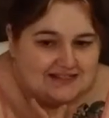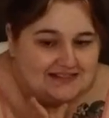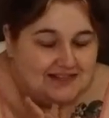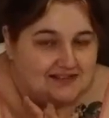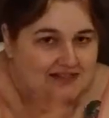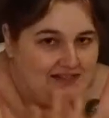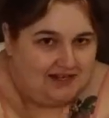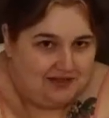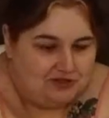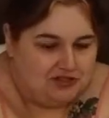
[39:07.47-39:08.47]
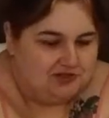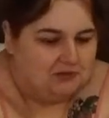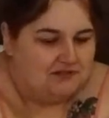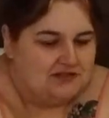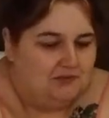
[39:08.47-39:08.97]
then today, which you
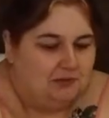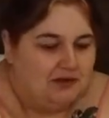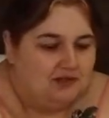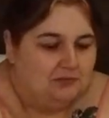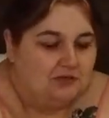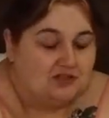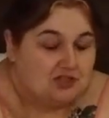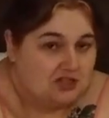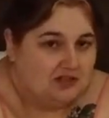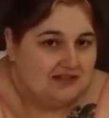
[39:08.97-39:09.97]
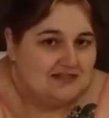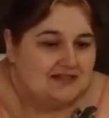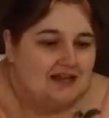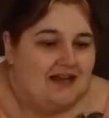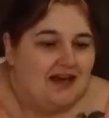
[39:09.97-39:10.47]
would have seen, we went to Butler's
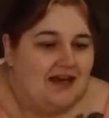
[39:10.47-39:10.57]
Chocolates.